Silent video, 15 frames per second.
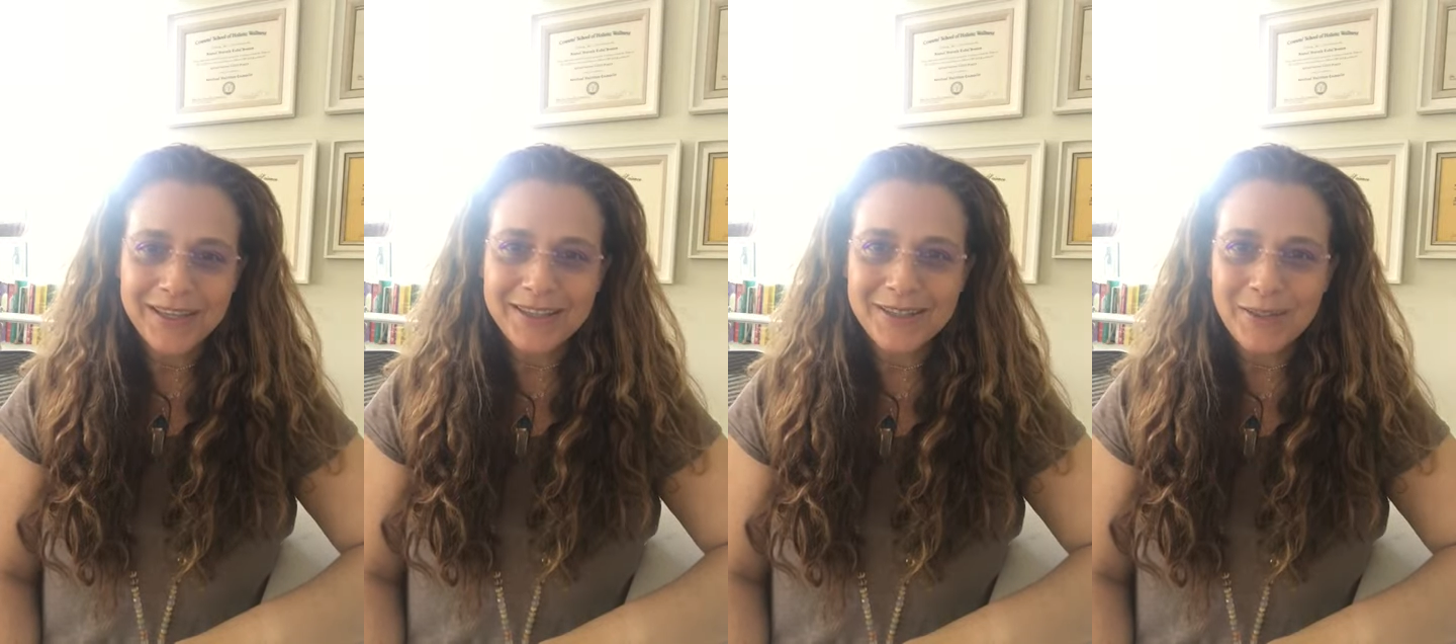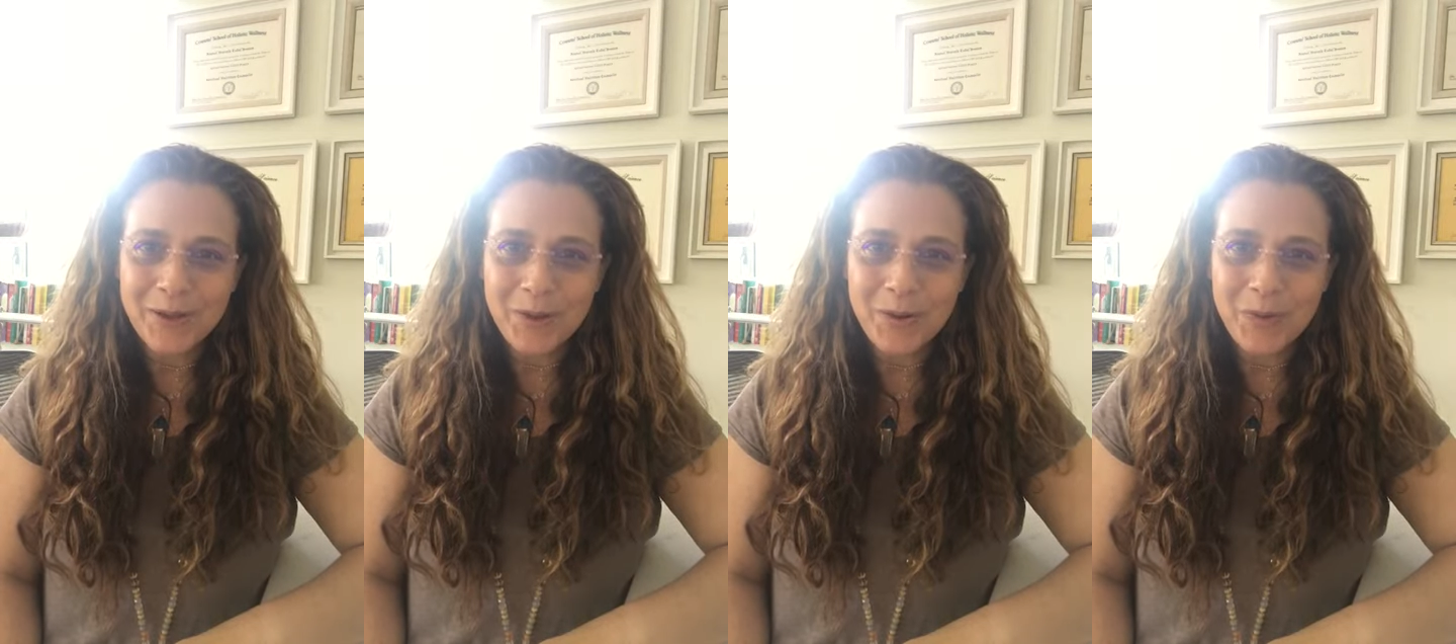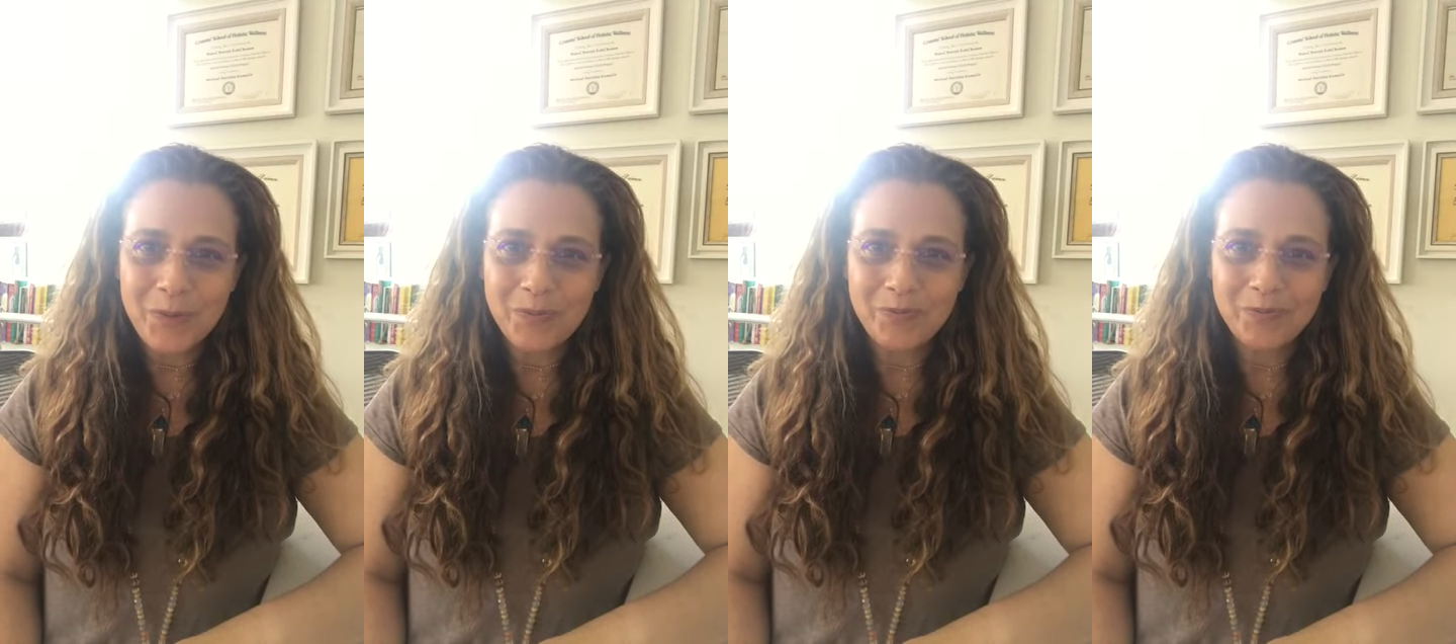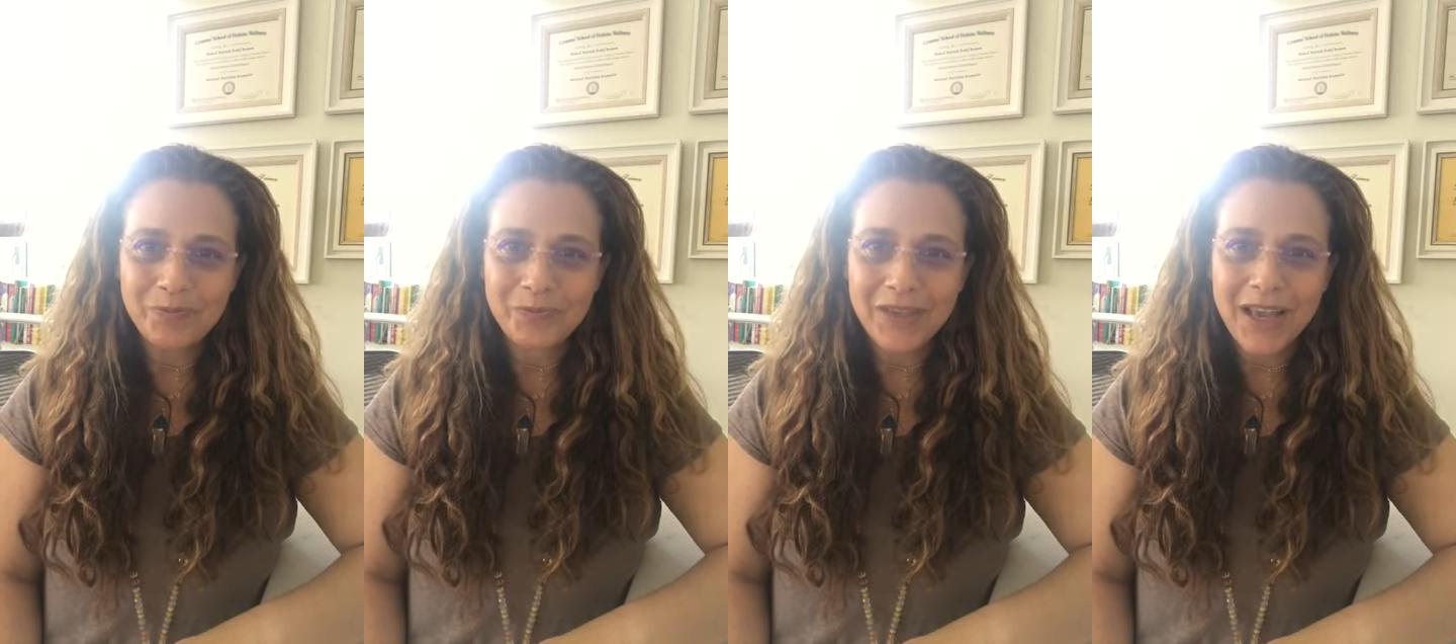So
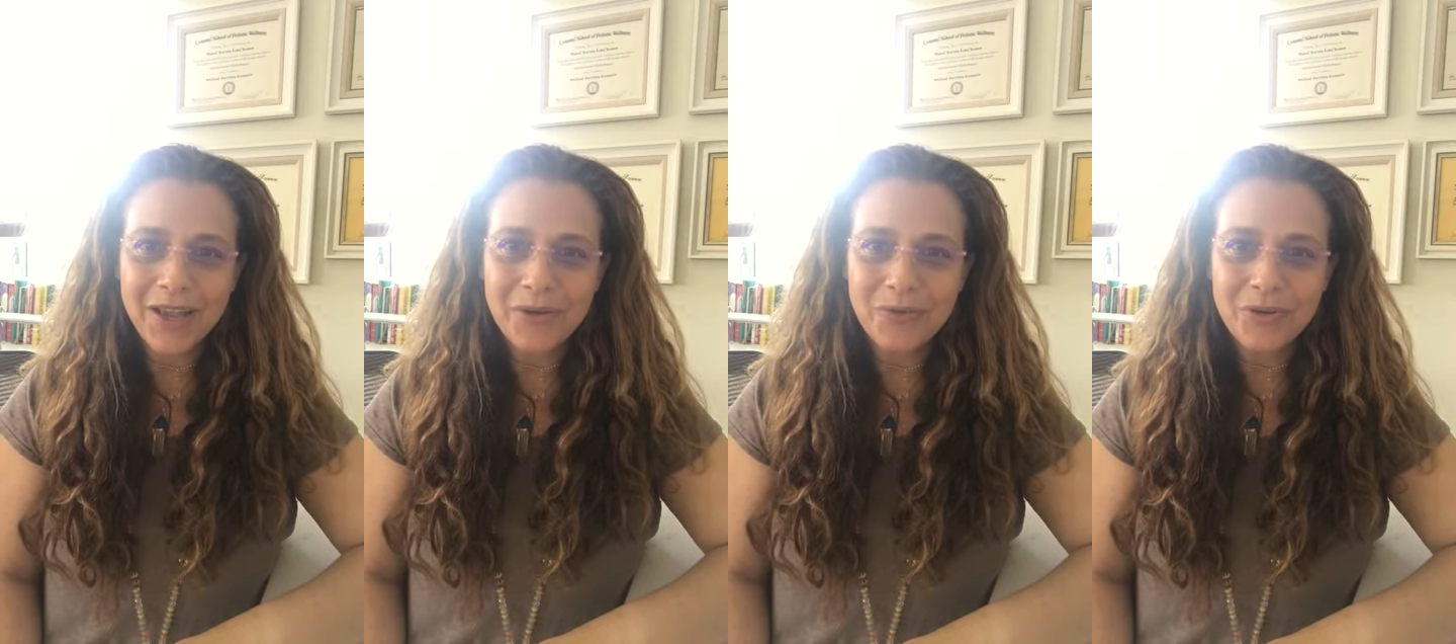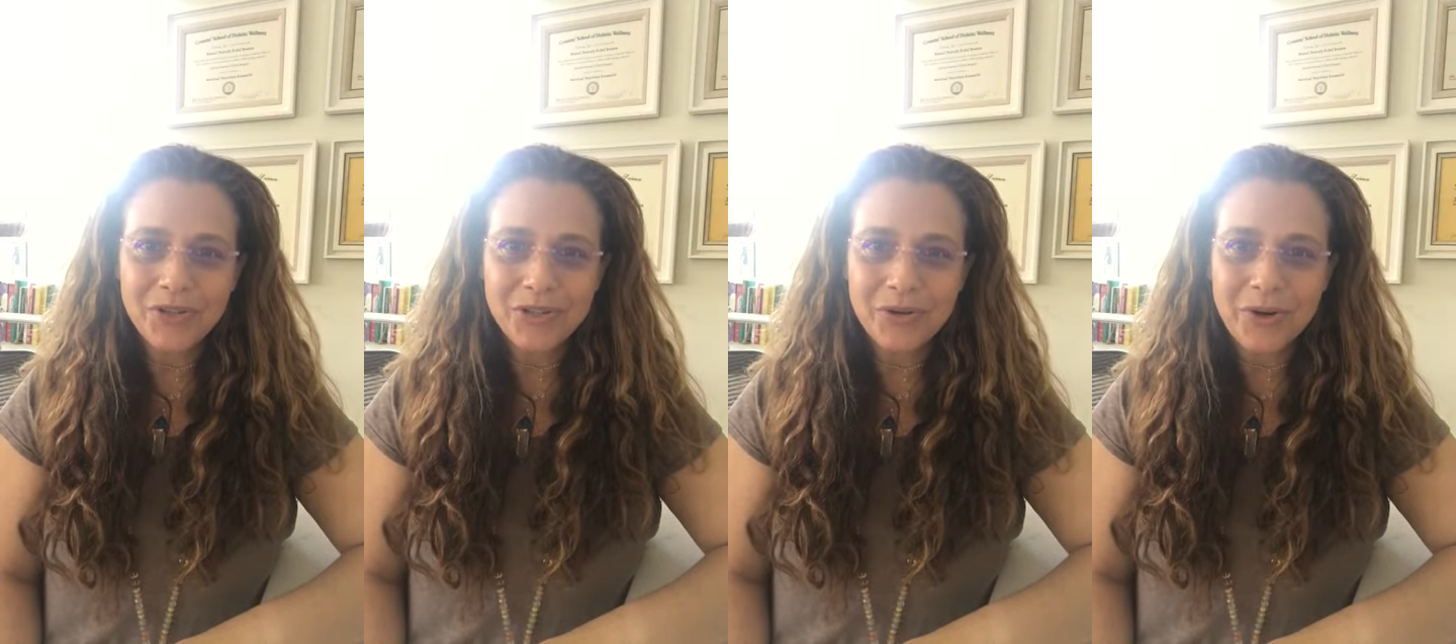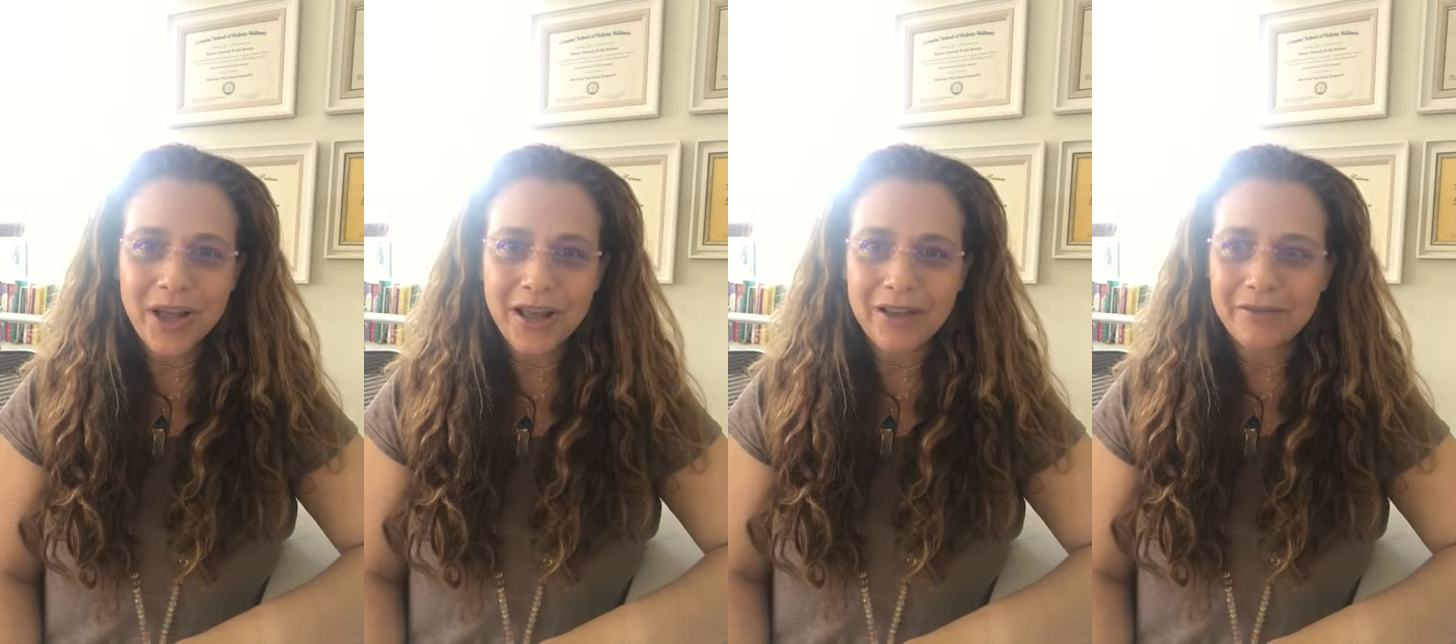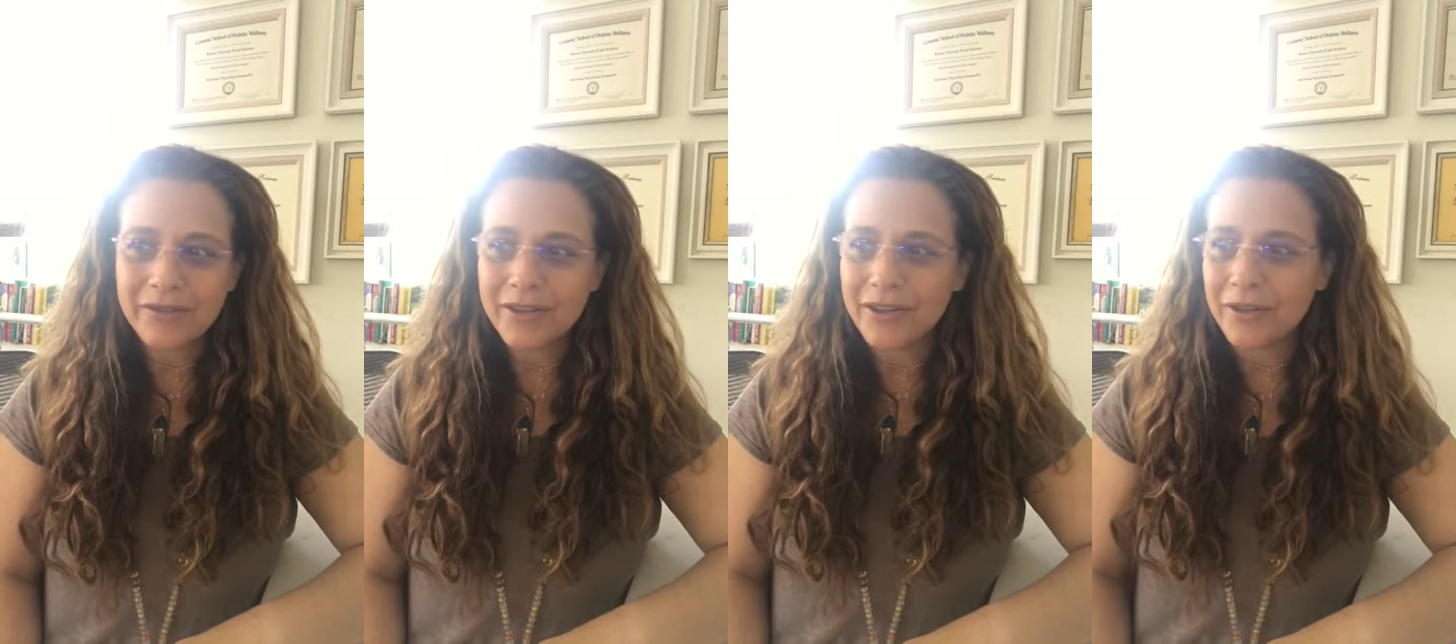I wish you
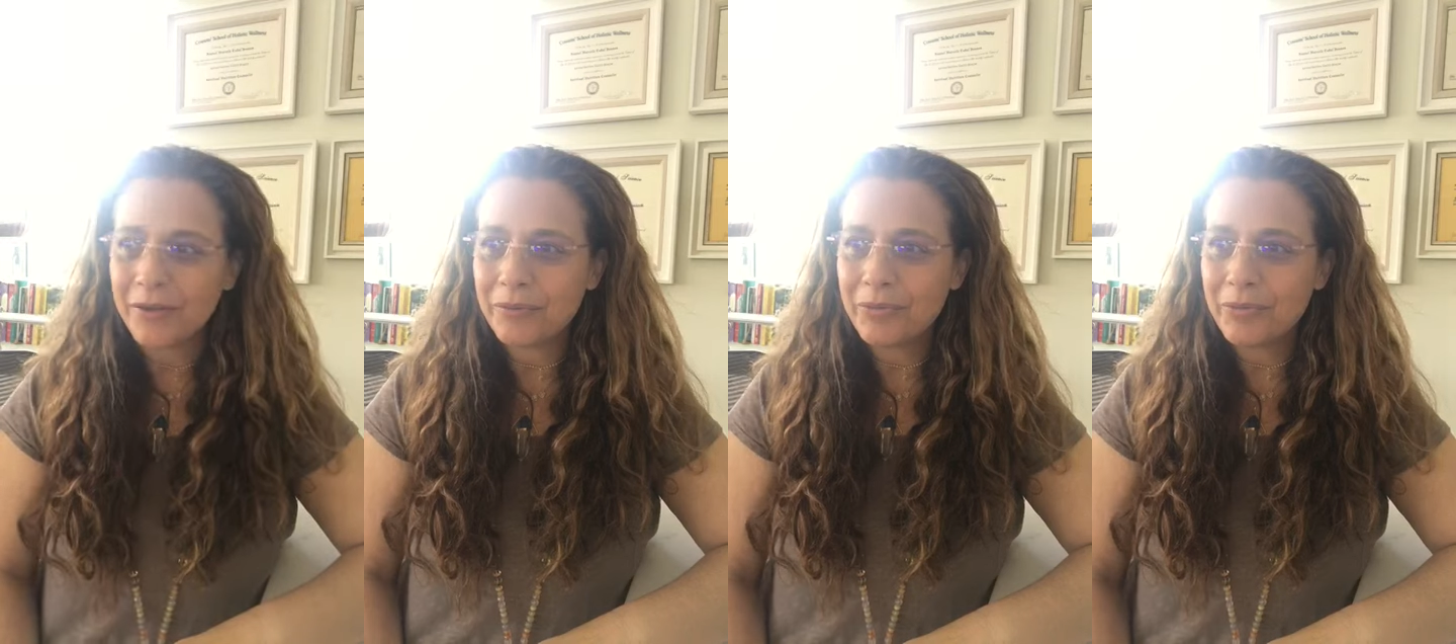have a